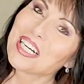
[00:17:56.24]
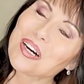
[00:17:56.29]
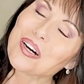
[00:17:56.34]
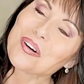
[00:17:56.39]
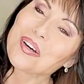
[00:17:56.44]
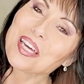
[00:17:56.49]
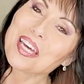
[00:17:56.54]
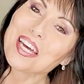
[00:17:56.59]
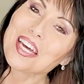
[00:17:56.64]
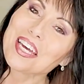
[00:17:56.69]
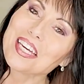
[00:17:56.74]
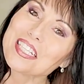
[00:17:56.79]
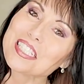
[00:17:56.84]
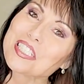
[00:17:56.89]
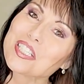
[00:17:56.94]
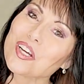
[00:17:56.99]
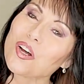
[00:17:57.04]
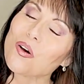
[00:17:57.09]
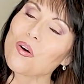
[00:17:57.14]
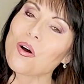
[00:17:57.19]
Okay,
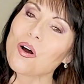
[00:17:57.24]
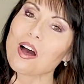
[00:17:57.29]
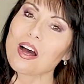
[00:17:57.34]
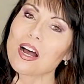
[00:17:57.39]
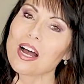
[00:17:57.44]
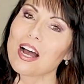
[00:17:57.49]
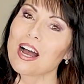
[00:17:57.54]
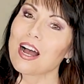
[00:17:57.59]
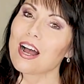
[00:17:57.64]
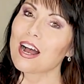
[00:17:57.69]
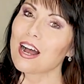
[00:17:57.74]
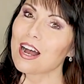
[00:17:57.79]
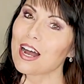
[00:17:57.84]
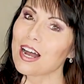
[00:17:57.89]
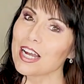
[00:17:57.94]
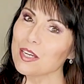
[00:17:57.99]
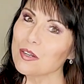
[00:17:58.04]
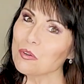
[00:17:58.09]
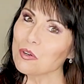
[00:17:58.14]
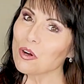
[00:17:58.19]
so
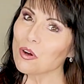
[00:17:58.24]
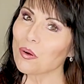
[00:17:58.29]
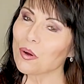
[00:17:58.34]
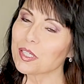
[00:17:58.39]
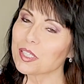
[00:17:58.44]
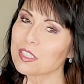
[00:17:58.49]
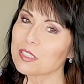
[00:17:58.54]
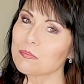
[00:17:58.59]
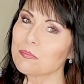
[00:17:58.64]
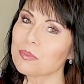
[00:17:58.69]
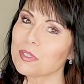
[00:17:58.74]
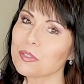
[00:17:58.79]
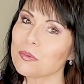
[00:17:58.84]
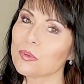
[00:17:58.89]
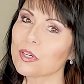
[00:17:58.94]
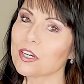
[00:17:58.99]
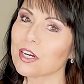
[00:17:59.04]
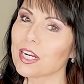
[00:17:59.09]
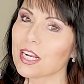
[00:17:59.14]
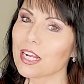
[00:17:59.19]
I am going to be
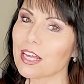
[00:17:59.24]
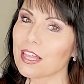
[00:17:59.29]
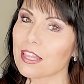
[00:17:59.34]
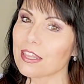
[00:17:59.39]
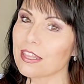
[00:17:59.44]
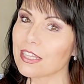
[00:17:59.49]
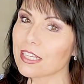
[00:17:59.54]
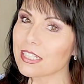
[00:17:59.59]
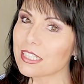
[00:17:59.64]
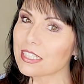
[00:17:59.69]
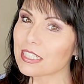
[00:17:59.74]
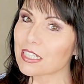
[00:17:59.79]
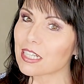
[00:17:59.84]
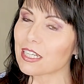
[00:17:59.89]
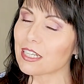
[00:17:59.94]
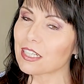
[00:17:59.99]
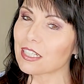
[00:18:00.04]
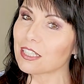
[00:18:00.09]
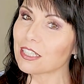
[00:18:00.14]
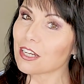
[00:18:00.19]
wearing this,
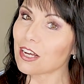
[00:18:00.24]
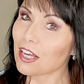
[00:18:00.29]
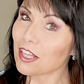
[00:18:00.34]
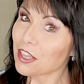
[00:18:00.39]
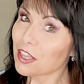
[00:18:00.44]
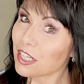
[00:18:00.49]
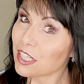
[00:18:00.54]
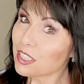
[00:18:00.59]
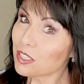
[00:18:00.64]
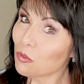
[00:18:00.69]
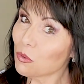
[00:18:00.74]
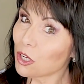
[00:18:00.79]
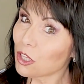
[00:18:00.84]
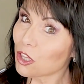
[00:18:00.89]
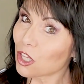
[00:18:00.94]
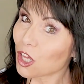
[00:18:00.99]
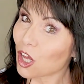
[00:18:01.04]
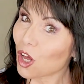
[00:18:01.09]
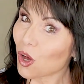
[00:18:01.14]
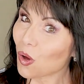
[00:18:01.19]
not this
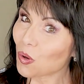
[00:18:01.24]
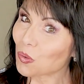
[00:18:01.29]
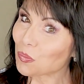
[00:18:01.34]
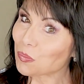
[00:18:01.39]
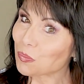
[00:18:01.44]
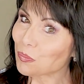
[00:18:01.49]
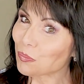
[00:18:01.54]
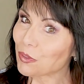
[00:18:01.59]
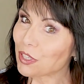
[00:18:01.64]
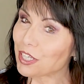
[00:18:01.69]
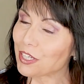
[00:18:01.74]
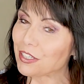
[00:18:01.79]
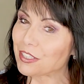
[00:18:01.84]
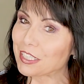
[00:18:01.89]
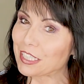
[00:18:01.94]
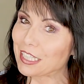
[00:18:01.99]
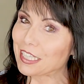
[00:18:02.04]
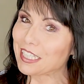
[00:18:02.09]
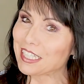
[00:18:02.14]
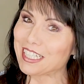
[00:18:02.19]
one though.
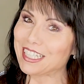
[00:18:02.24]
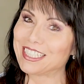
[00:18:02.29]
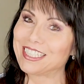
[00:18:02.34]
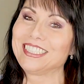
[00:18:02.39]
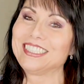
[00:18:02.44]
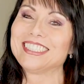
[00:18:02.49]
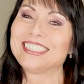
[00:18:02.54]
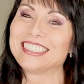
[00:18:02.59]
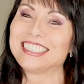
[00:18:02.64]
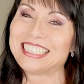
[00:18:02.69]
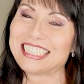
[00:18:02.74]
Here's the thing.